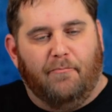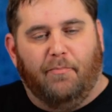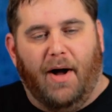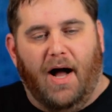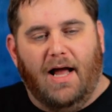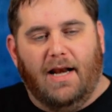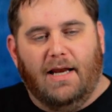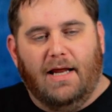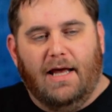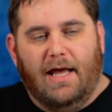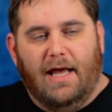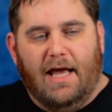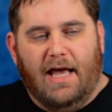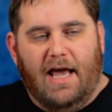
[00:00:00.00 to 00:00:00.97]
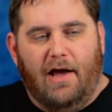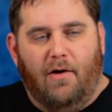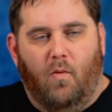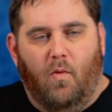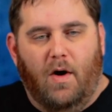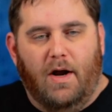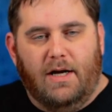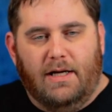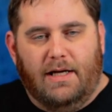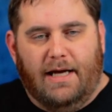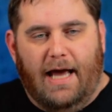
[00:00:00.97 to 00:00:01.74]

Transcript: but it wouldn't